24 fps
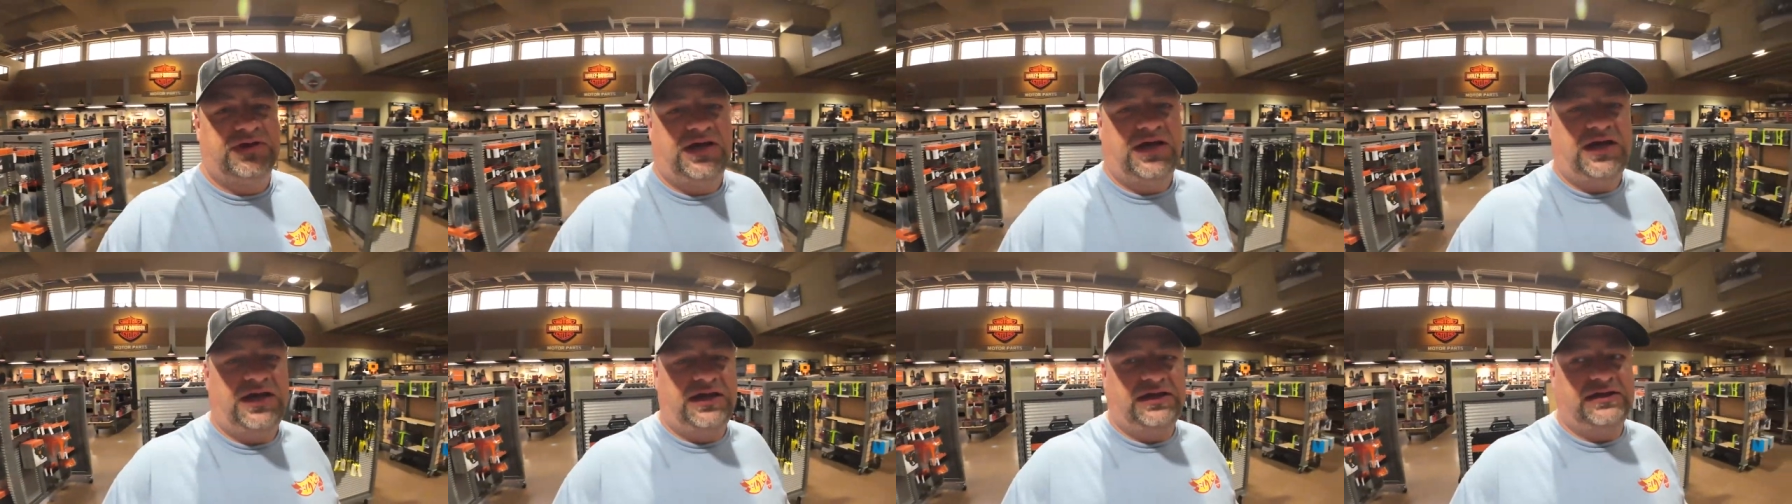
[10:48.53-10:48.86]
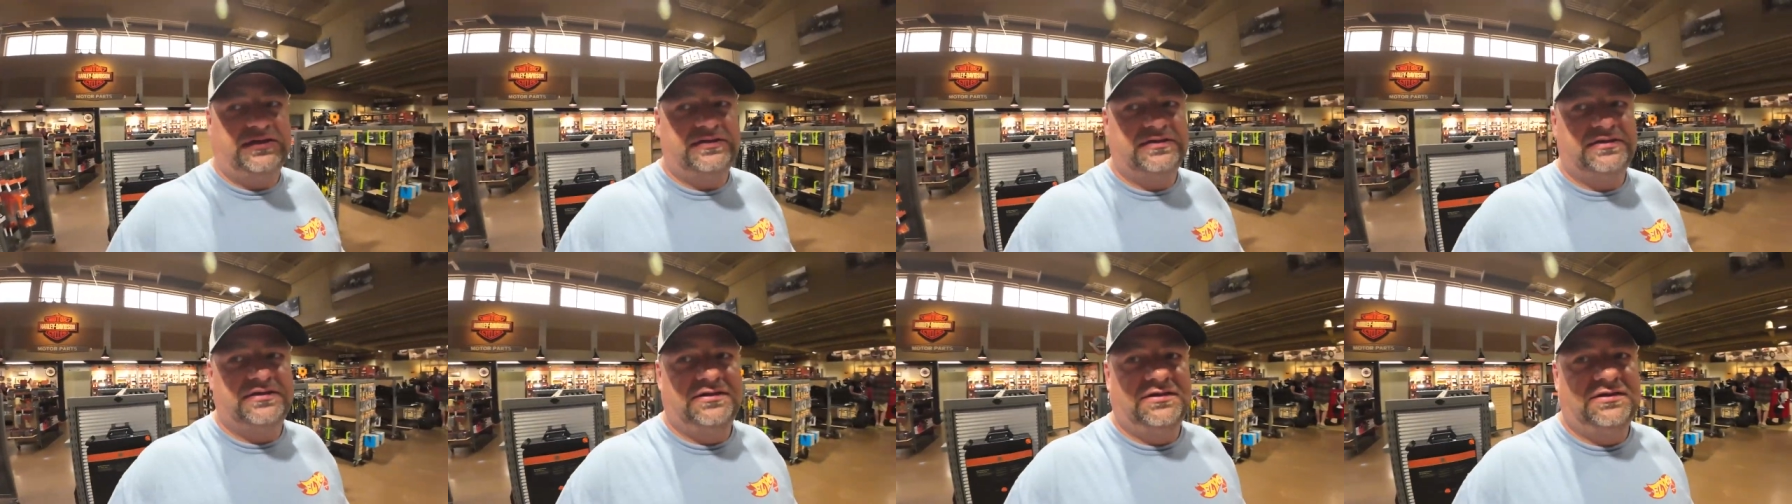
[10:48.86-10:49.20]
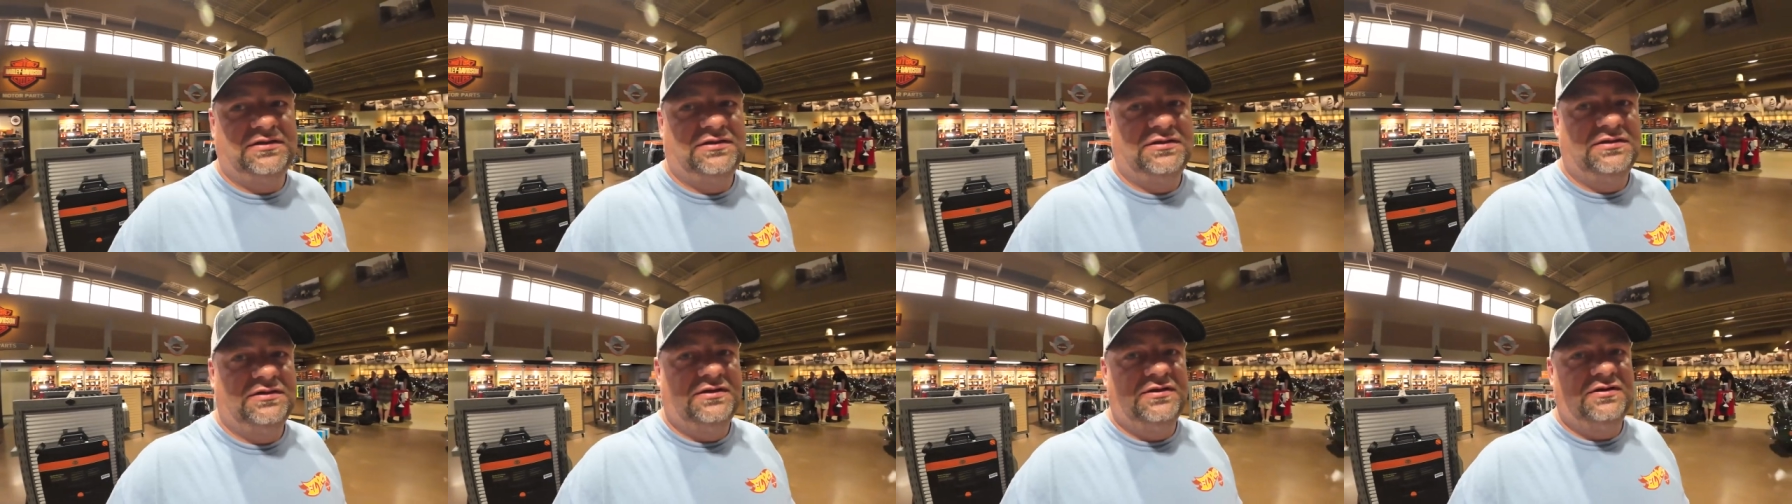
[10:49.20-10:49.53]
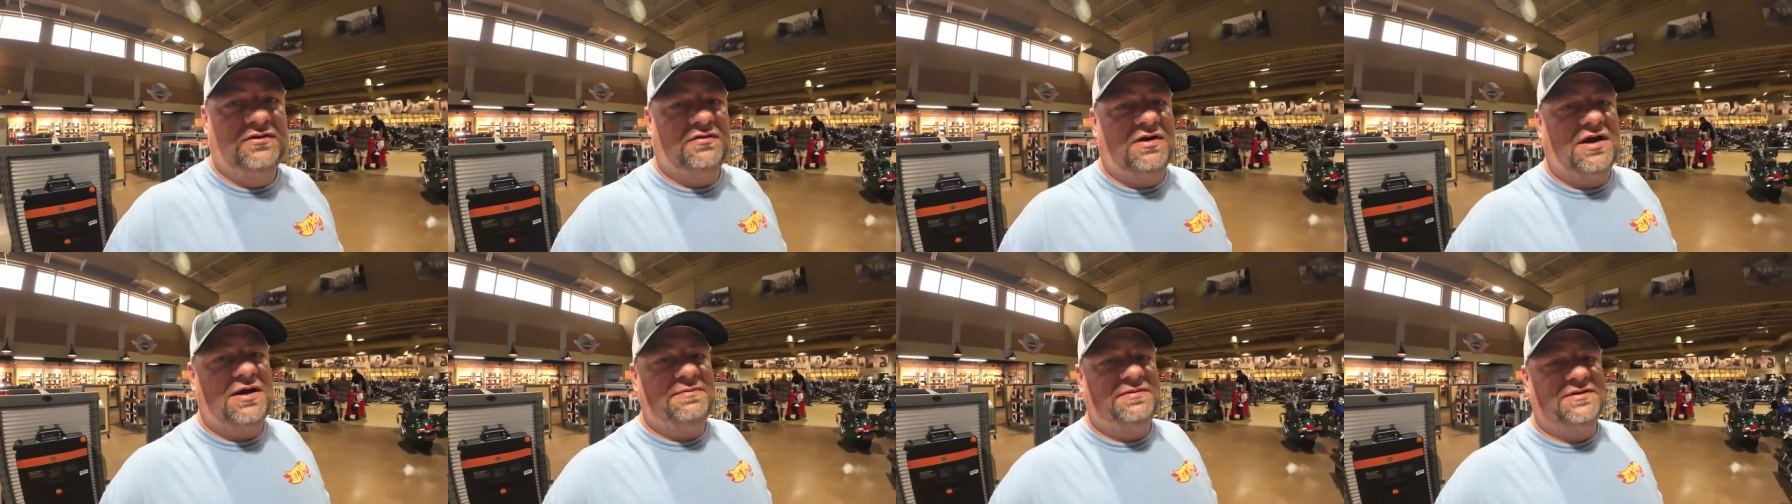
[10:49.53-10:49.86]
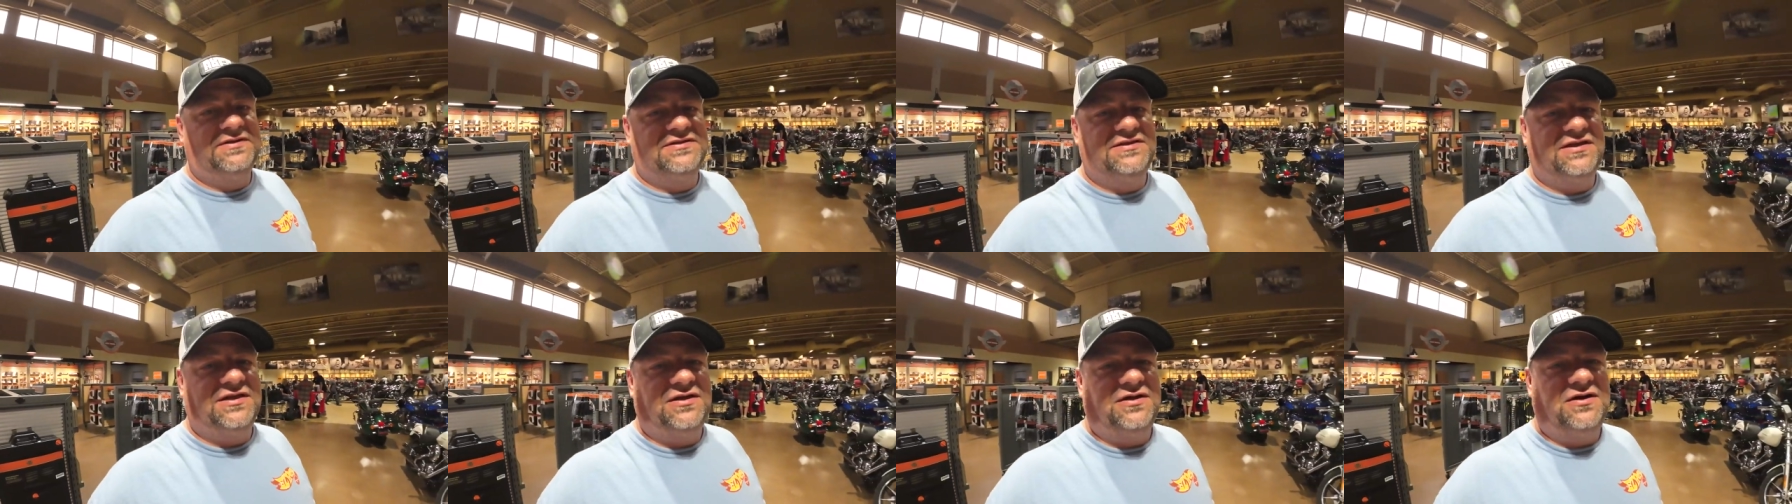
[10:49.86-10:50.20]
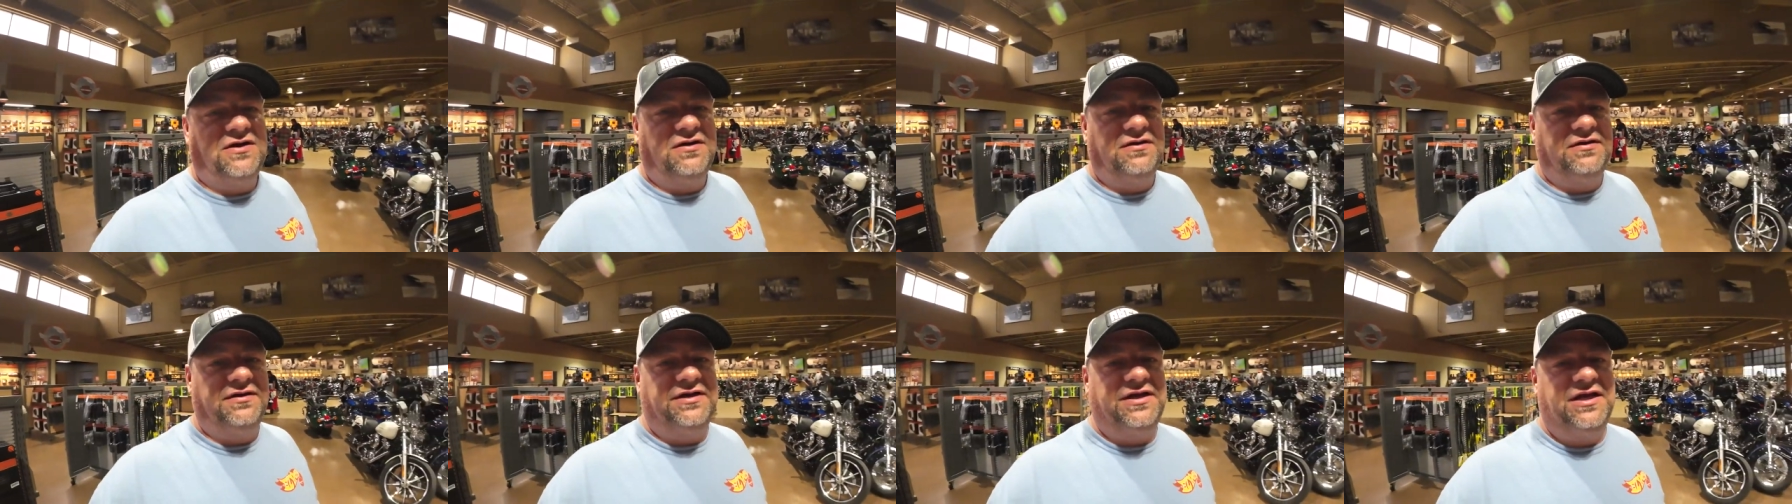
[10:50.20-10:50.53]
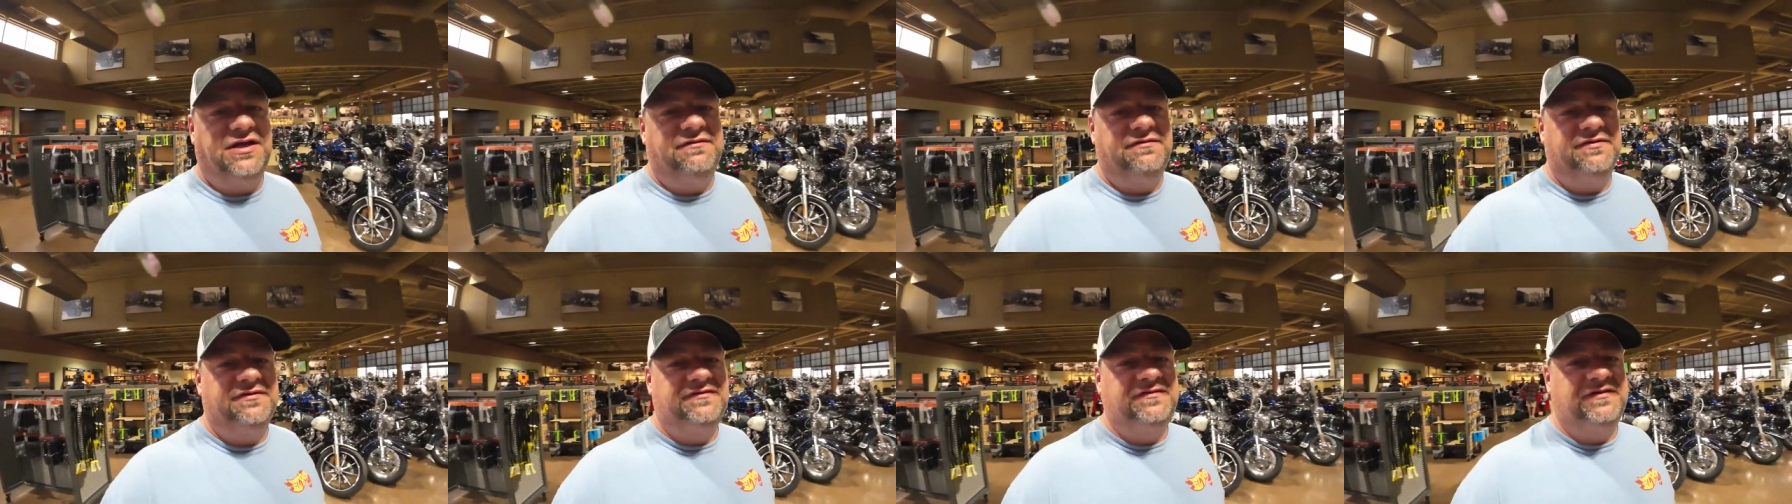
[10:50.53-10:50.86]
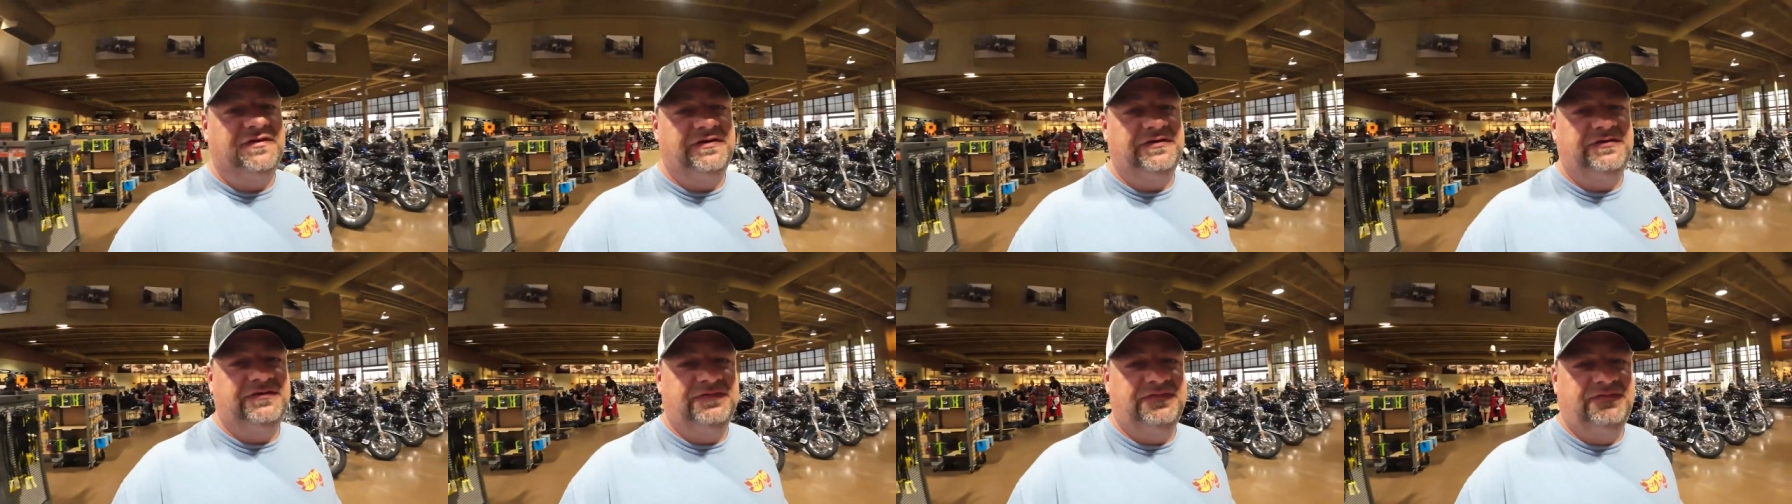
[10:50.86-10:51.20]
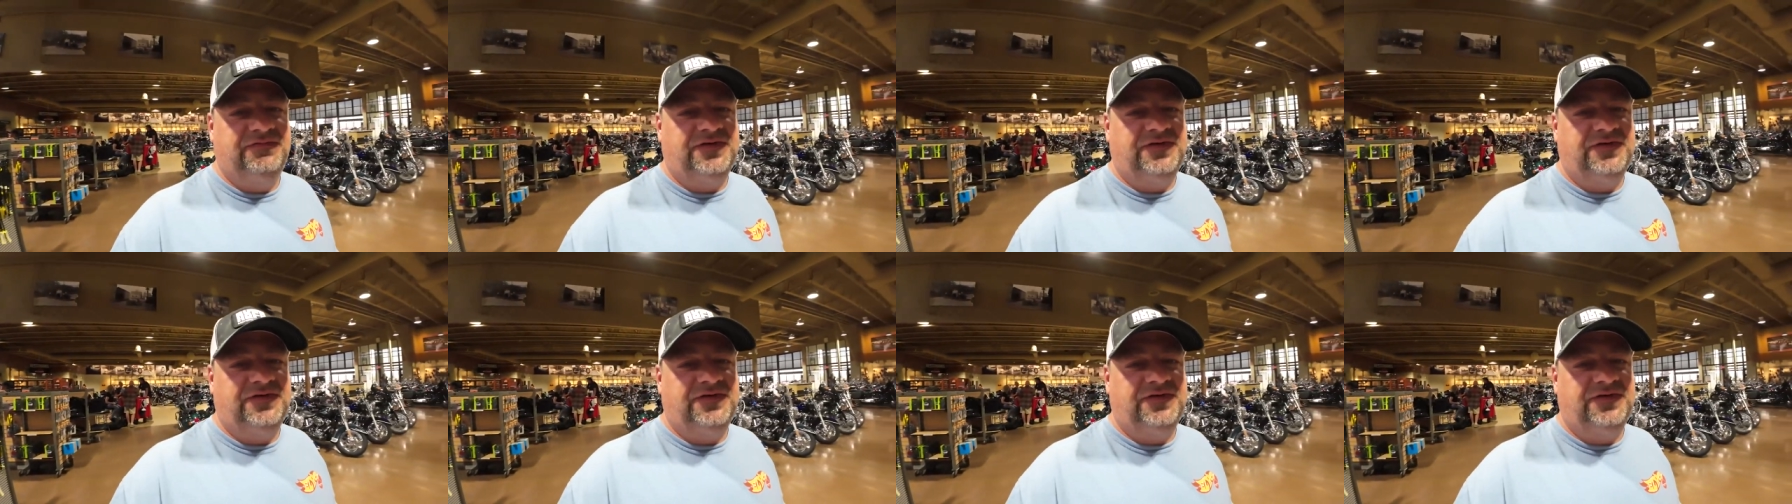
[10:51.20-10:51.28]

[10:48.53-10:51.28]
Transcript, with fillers: at Rapid City Harley Davidson.